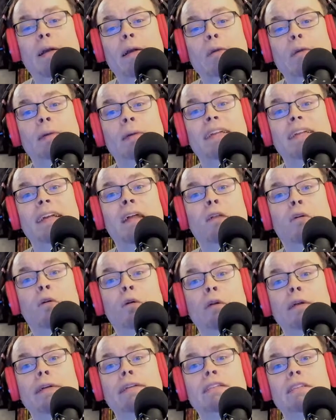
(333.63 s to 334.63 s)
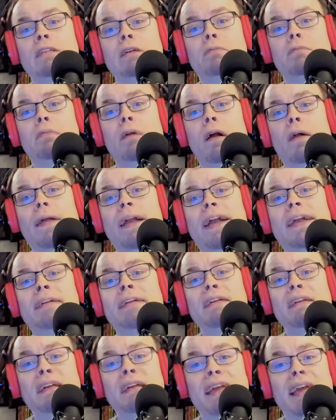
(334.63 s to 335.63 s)
but in order to really
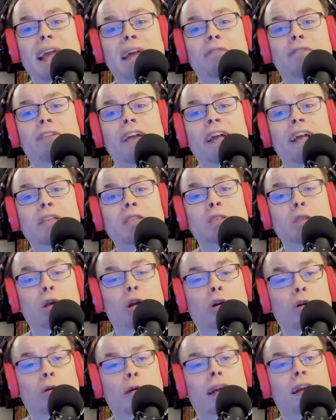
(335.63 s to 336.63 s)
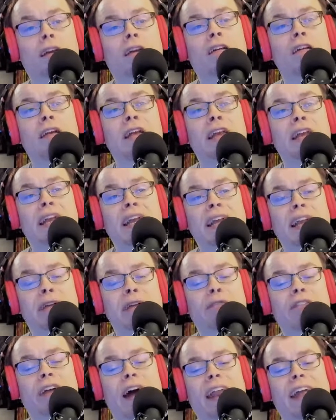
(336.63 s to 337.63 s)
advance your career,
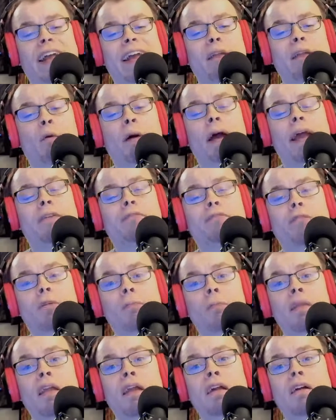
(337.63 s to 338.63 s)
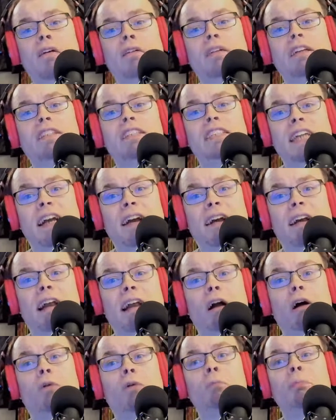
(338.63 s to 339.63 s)
you've got to get away from Chris
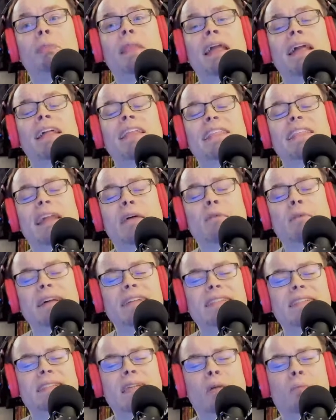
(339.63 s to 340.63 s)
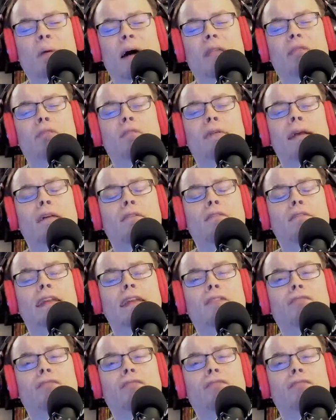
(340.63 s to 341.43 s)
Jericho. Then we see about three or